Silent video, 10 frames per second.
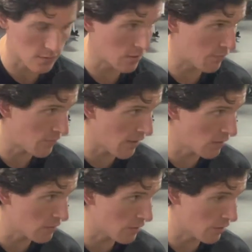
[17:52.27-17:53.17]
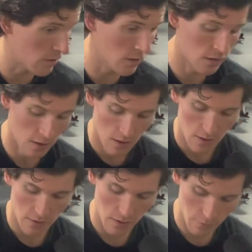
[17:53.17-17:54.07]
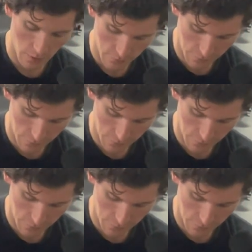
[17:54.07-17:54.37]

to failure. Then I'm going to